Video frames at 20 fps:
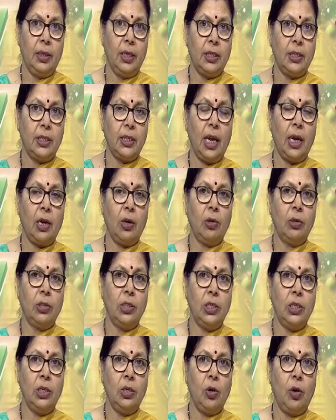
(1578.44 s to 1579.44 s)
the
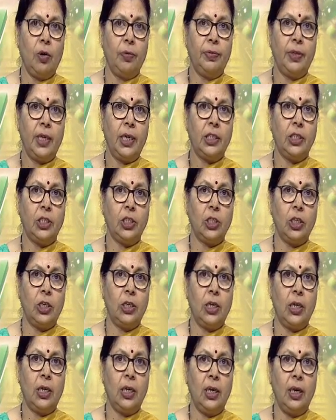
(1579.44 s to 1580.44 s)
psychology of that
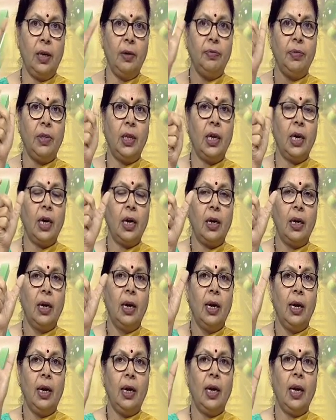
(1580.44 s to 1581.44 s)
children, if they are
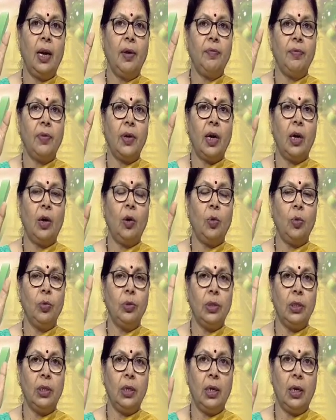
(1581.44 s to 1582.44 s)
left
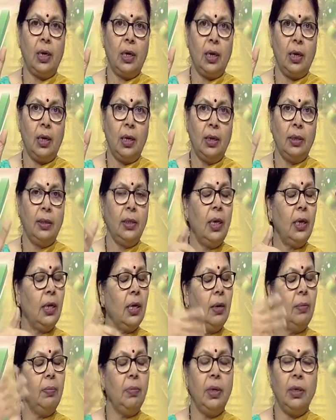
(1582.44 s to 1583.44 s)
alone there, there
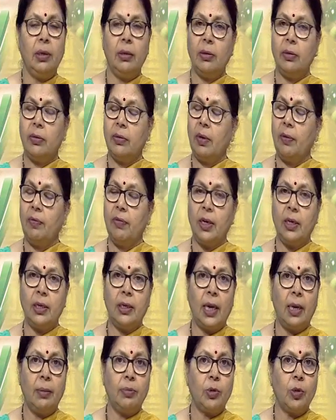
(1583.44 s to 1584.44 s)
can be several
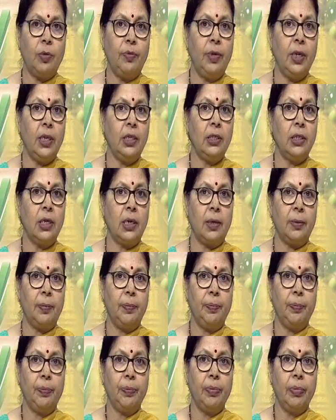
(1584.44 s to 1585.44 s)
types of danger.
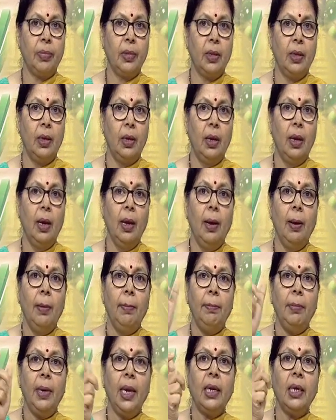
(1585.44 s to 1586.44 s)

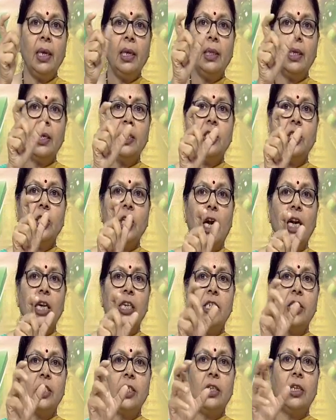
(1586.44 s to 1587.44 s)
Making the
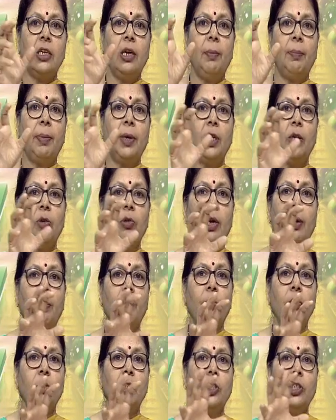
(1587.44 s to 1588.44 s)
child sit in a particular
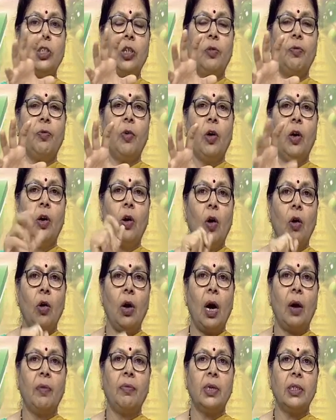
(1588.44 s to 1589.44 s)
position for
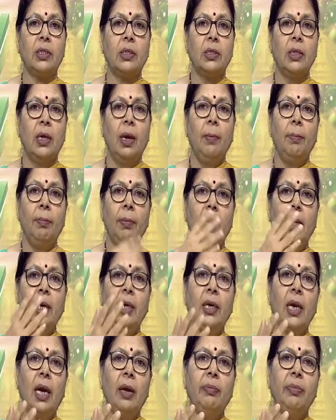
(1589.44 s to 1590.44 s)
long hours.
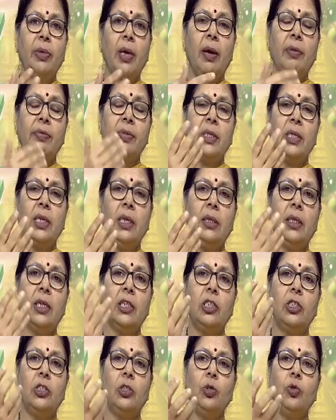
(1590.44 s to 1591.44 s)
Many times I have seen
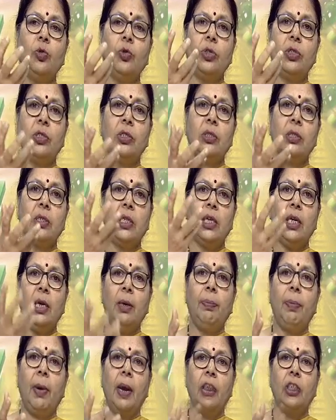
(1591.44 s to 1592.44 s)
that you
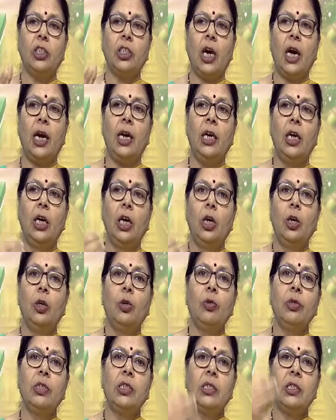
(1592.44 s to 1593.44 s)
keep the child
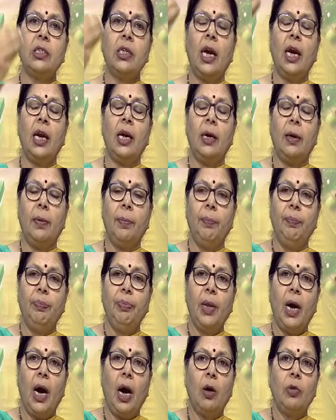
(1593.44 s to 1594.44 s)
to stand
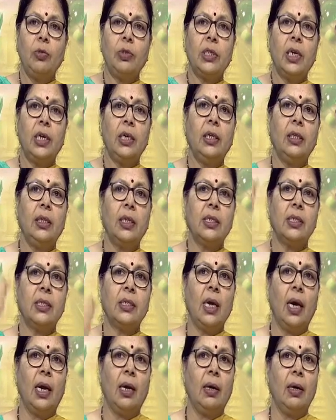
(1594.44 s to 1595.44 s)
outside in the
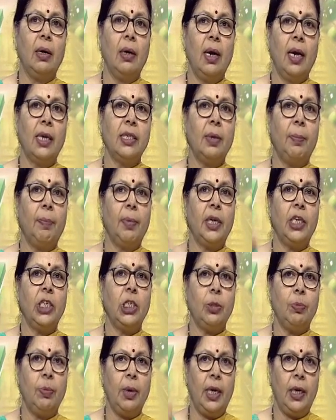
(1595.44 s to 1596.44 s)
sun as a
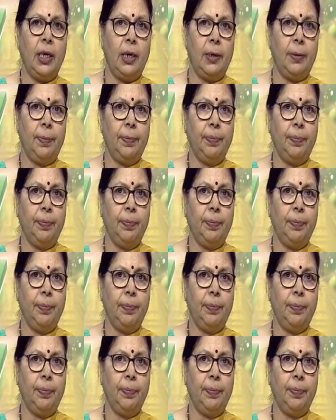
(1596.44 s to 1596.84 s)
punishment.